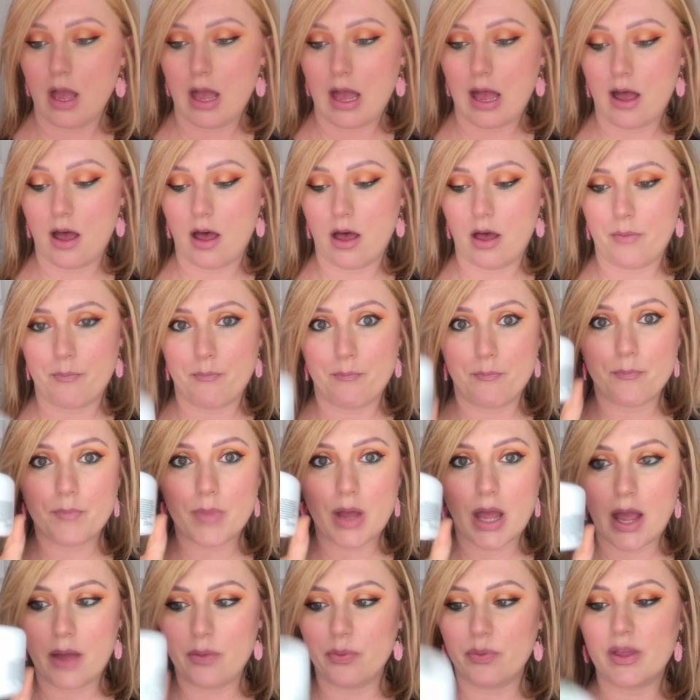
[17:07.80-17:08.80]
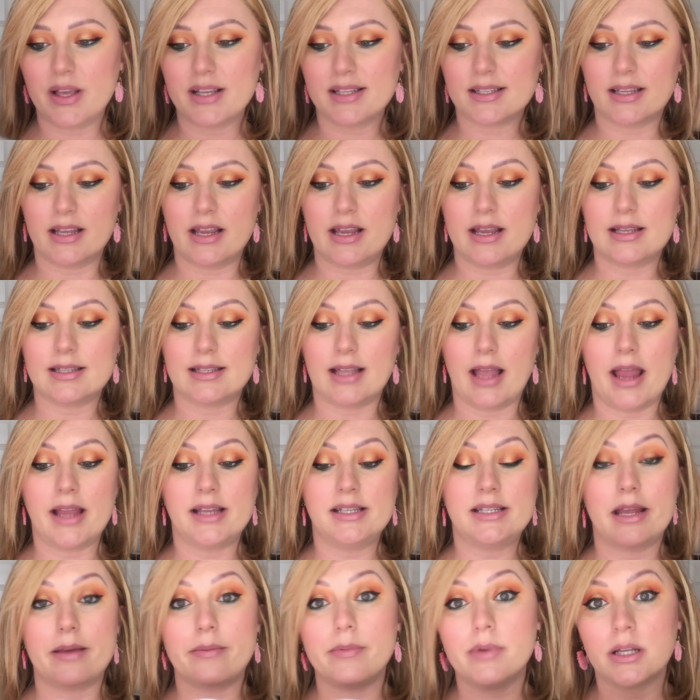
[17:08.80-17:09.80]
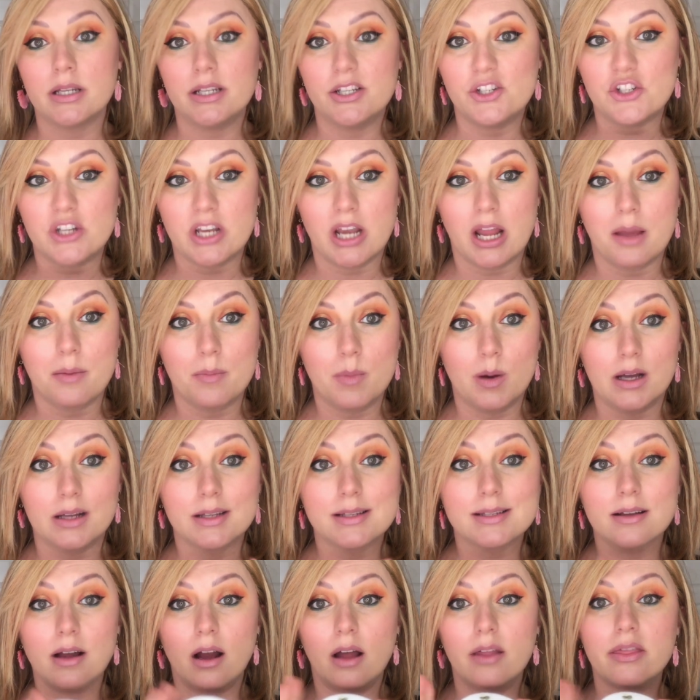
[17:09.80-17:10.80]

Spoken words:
And this is a deep conditioning mask.